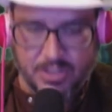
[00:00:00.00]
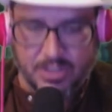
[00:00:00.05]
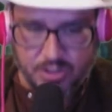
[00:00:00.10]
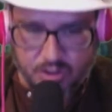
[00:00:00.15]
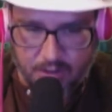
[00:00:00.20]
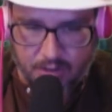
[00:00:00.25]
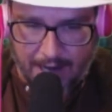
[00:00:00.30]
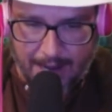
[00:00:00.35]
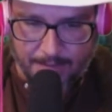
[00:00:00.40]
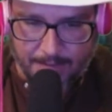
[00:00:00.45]

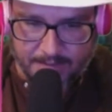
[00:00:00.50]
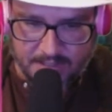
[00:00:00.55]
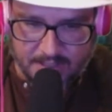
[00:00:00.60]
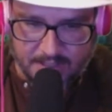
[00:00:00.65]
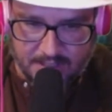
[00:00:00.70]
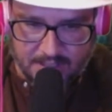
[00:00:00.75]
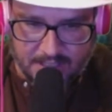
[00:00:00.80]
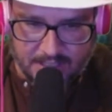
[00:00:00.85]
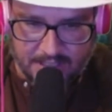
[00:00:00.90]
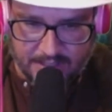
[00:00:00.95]
Trapped
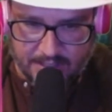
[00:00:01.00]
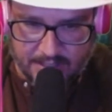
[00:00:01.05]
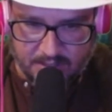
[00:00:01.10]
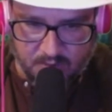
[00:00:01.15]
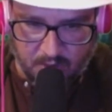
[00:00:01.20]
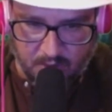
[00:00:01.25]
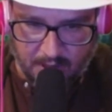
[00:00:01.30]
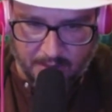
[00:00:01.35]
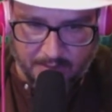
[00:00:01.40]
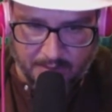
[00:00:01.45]
in this
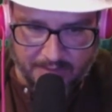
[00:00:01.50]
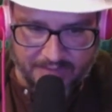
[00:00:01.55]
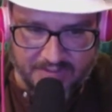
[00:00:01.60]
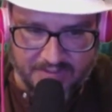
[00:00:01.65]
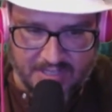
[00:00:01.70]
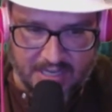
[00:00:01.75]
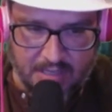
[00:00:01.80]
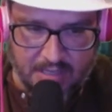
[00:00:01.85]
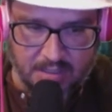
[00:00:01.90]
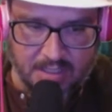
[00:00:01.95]
realm of
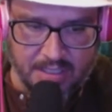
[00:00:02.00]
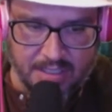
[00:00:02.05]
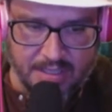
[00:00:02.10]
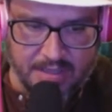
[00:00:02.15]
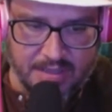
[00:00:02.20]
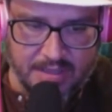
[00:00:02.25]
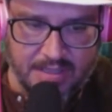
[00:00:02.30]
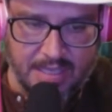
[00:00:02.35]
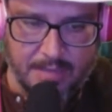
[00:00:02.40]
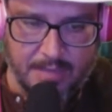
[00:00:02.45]
terror,
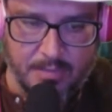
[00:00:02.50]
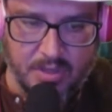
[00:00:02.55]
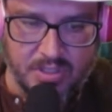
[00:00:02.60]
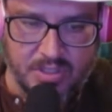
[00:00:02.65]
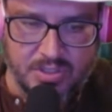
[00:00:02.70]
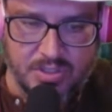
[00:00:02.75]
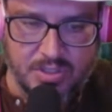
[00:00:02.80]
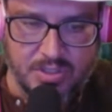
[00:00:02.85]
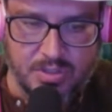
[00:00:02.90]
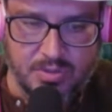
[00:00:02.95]
they
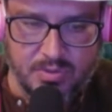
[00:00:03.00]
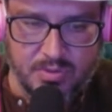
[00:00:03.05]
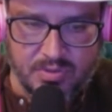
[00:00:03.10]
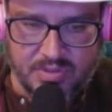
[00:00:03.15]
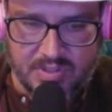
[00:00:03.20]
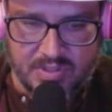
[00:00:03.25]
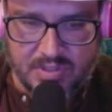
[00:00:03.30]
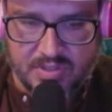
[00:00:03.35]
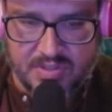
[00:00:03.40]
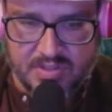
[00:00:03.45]
must
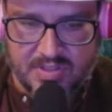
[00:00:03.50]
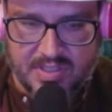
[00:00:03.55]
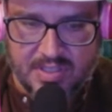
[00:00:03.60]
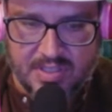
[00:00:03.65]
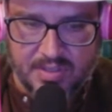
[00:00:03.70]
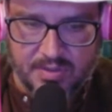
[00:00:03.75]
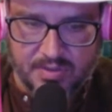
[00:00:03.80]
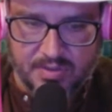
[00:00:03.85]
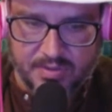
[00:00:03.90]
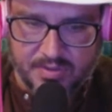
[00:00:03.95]
use their
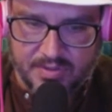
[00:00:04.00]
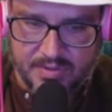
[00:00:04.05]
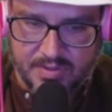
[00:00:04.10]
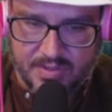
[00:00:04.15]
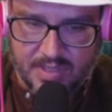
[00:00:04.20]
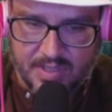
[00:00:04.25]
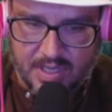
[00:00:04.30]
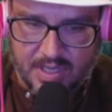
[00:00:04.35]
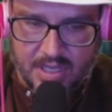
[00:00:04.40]
skills